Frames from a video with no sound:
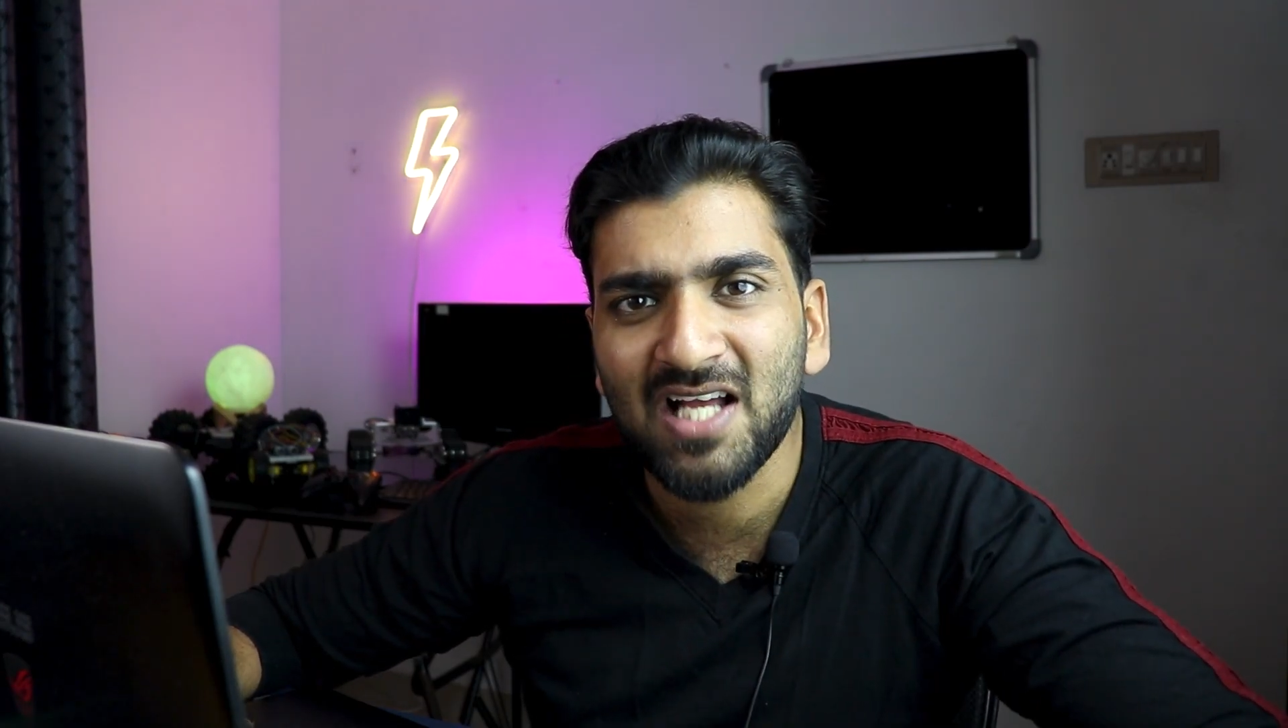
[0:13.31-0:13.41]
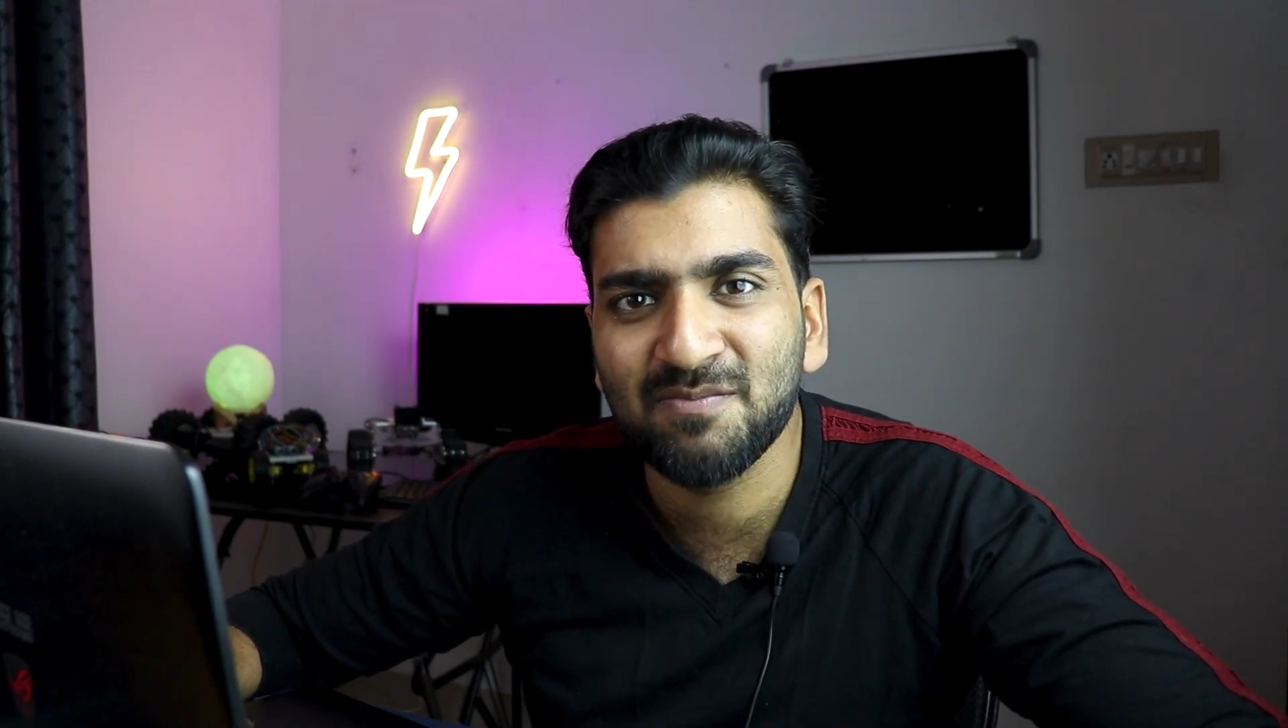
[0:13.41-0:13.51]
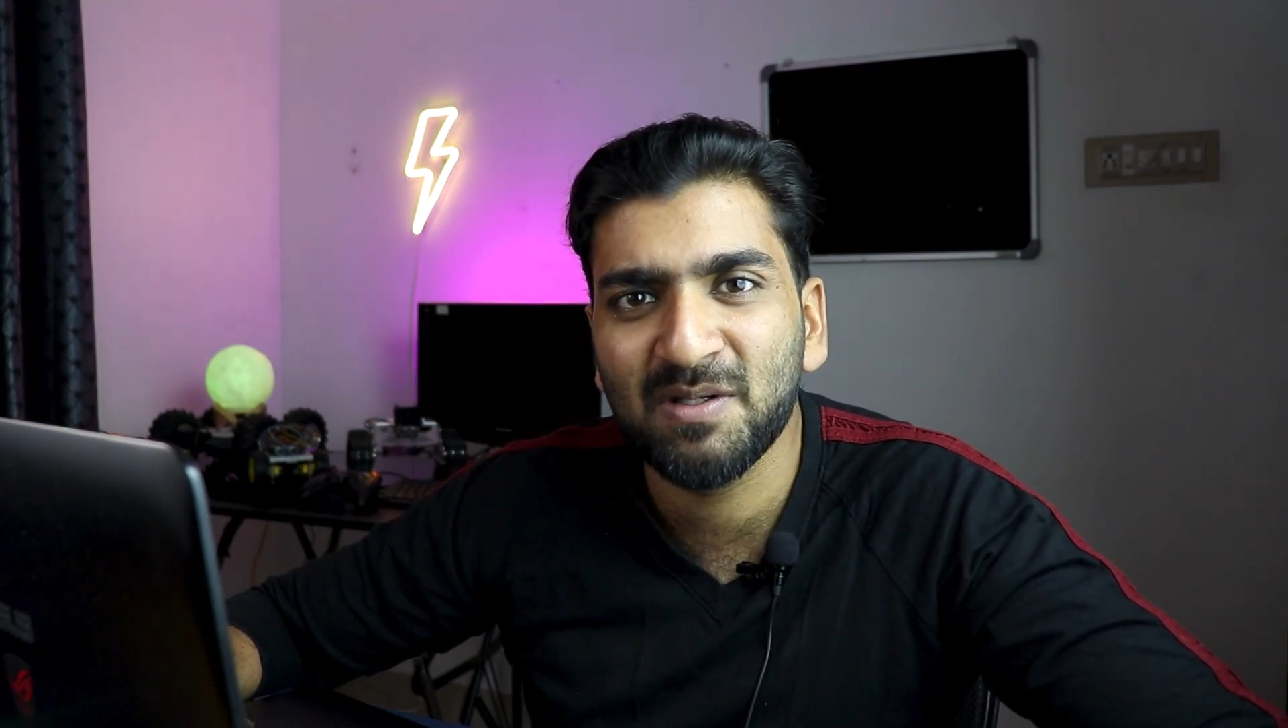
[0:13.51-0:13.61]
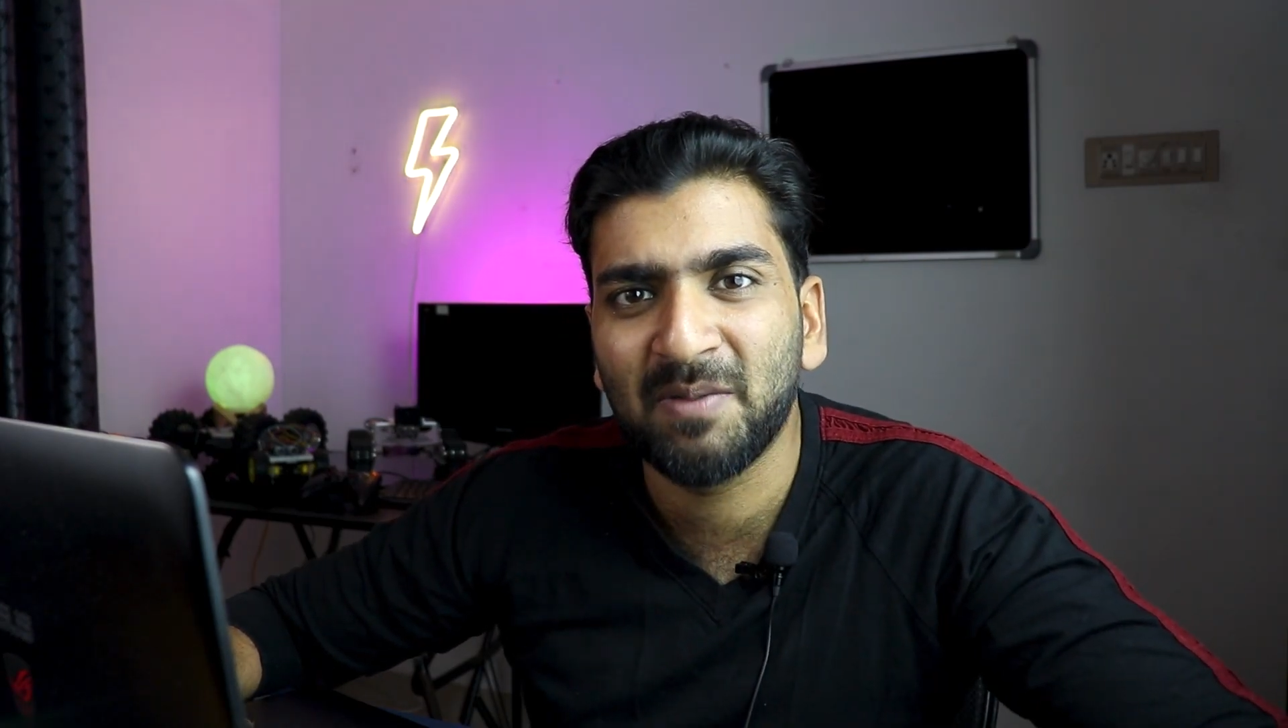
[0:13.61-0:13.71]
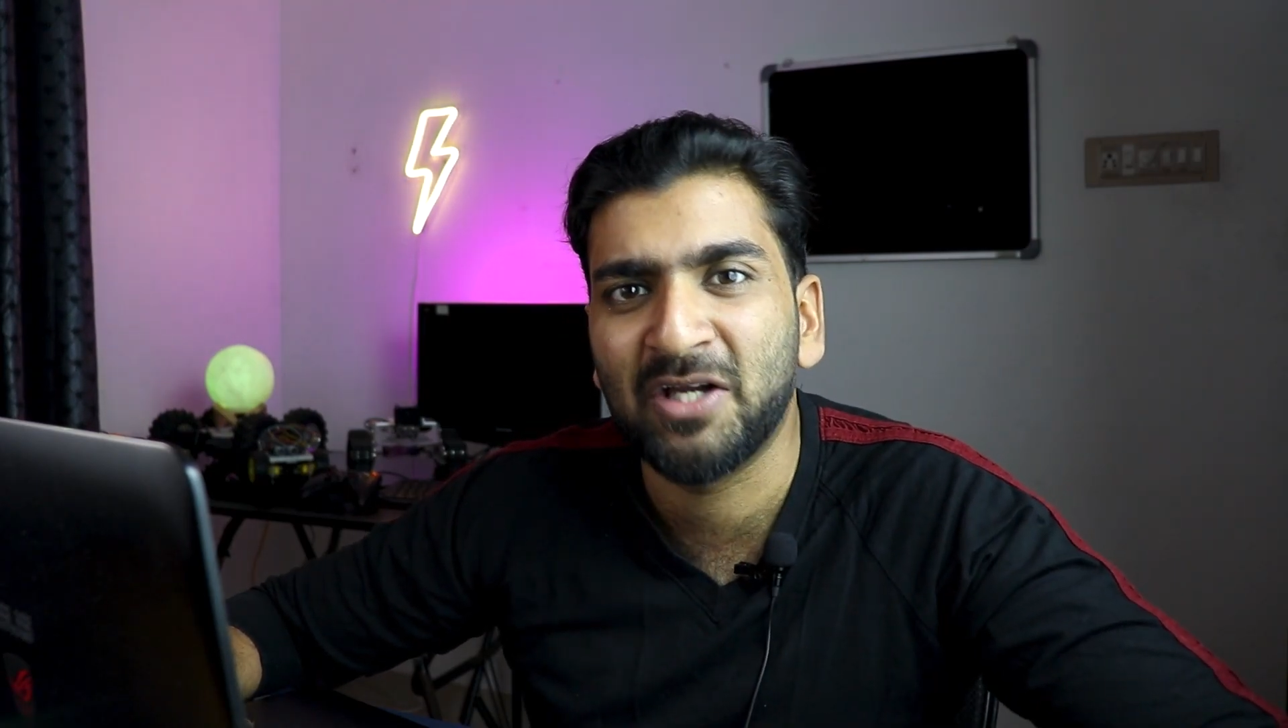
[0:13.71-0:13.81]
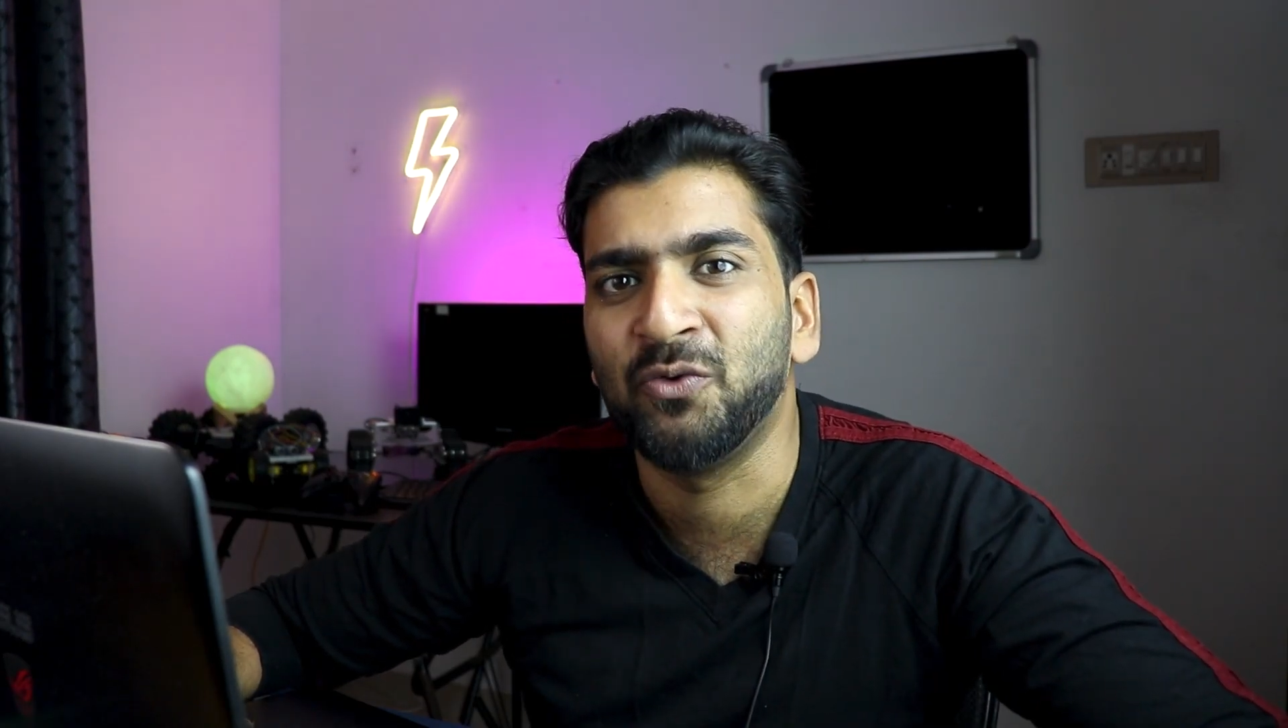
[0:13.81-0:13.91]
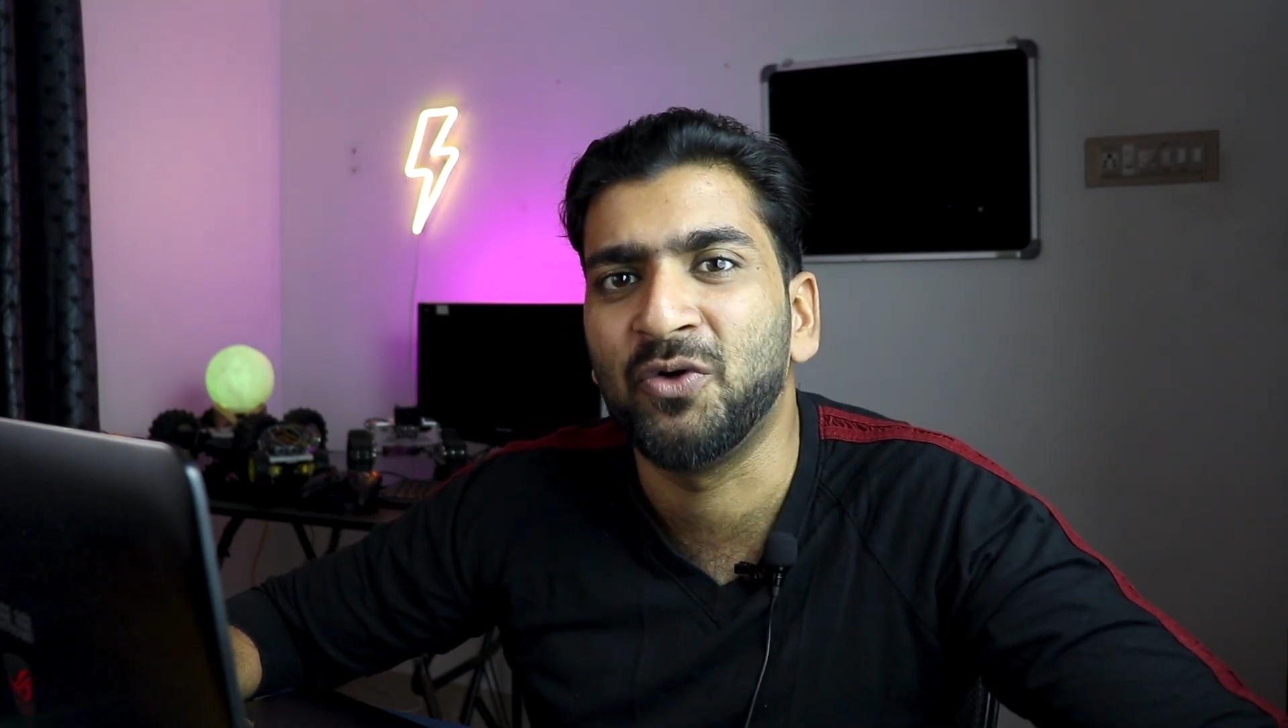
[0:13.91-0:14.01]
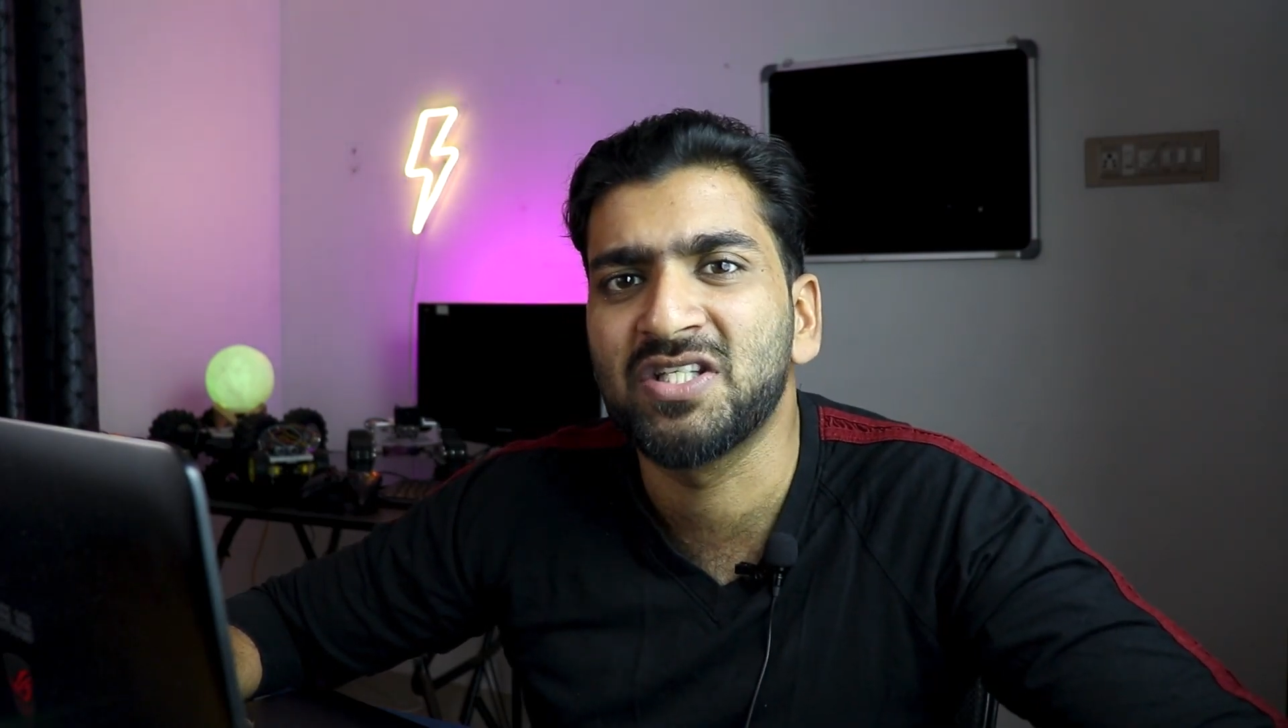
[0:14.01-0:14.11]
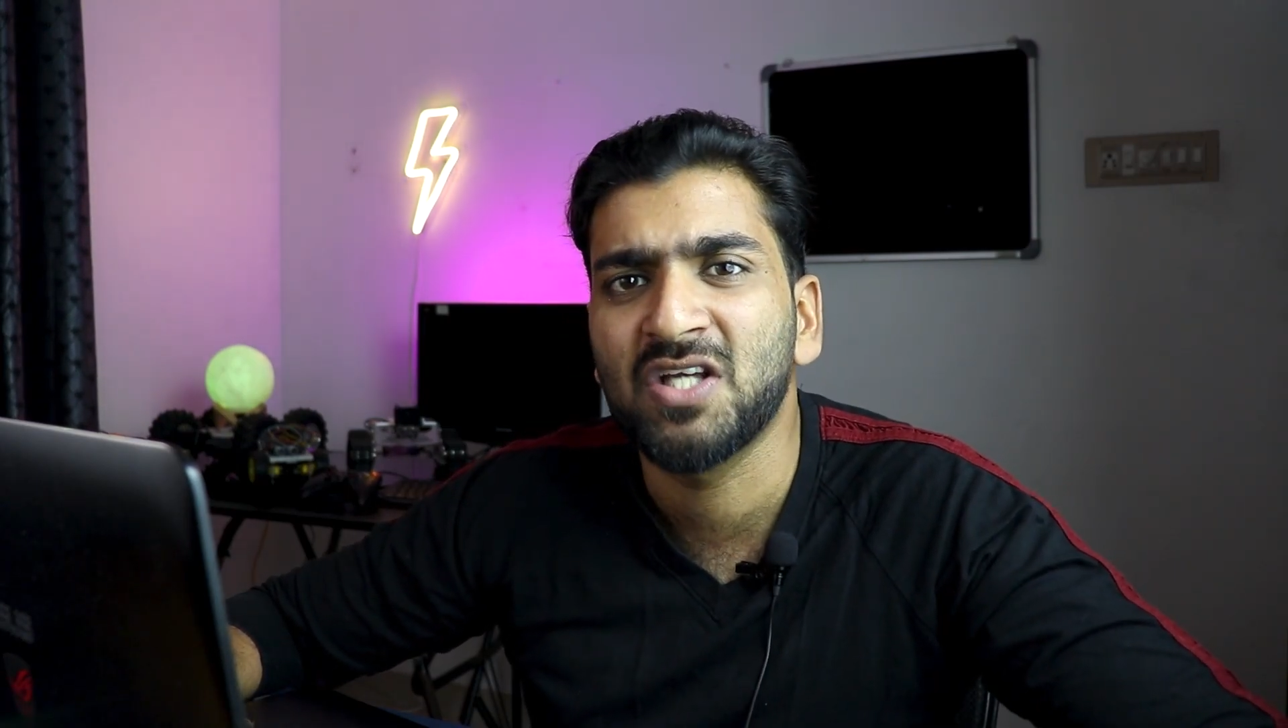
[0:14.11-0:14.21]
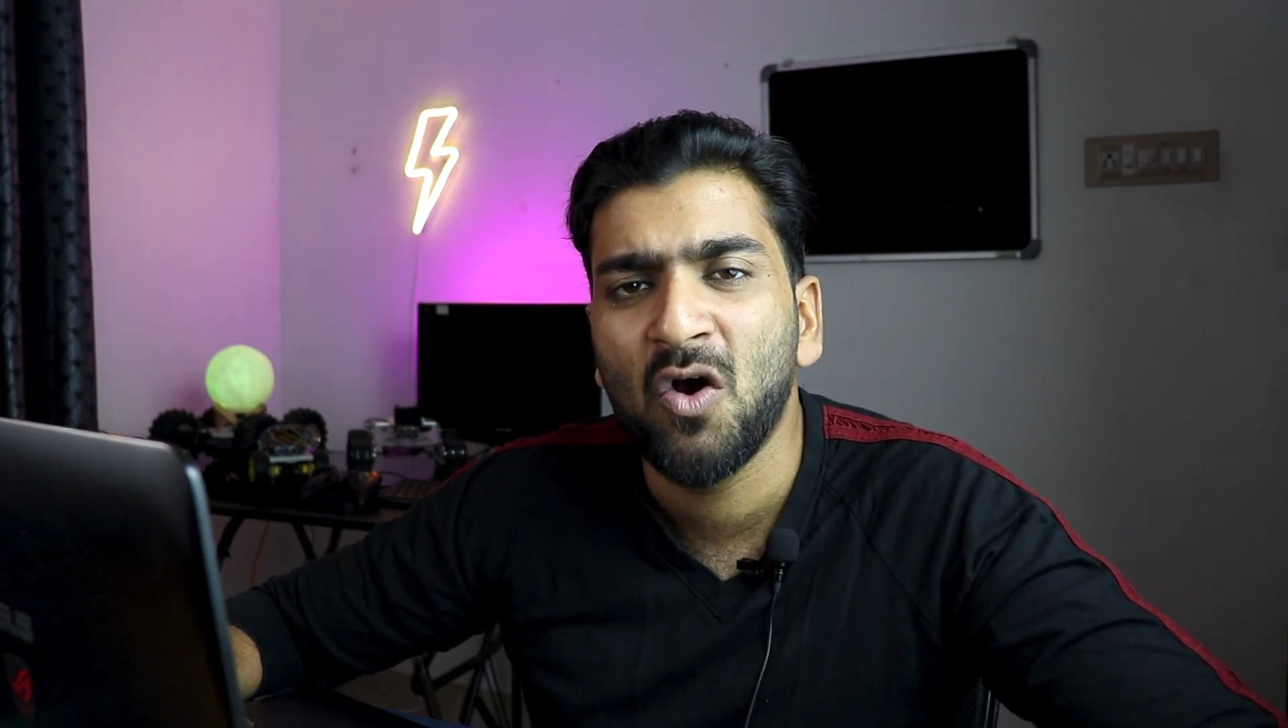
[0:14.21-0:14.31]
Raspberry Pi
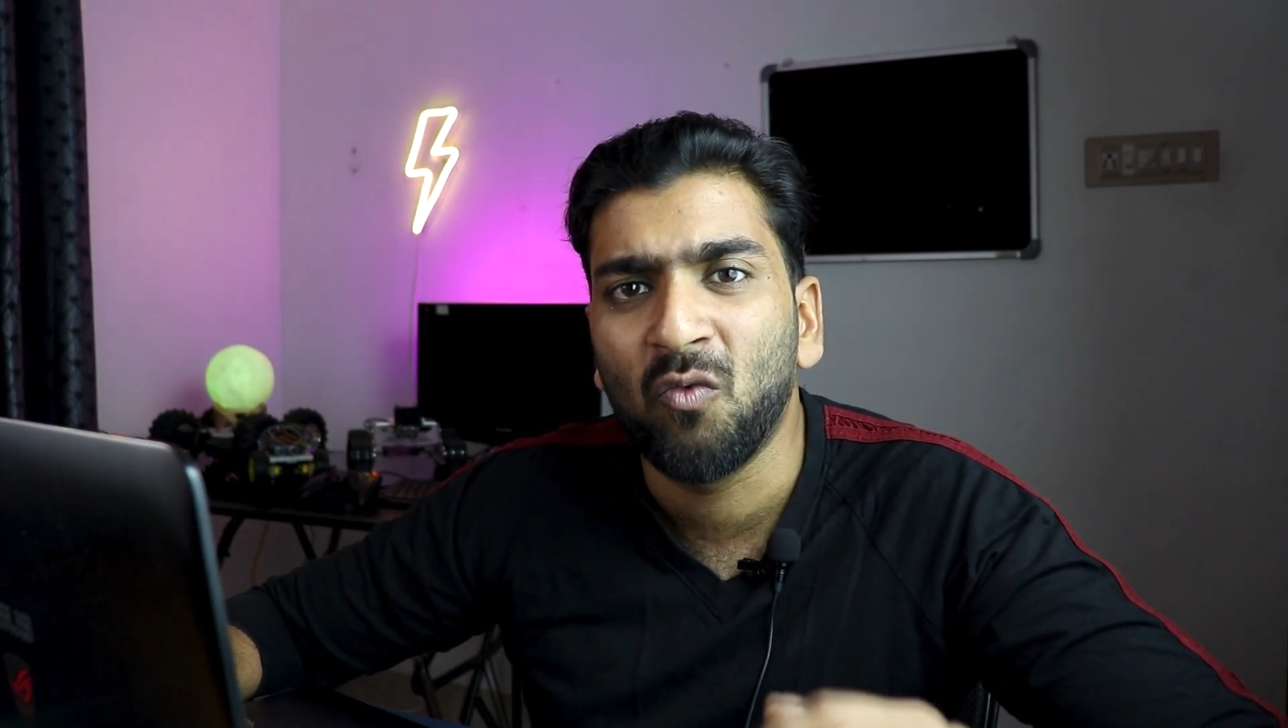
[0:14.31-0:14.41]
OS,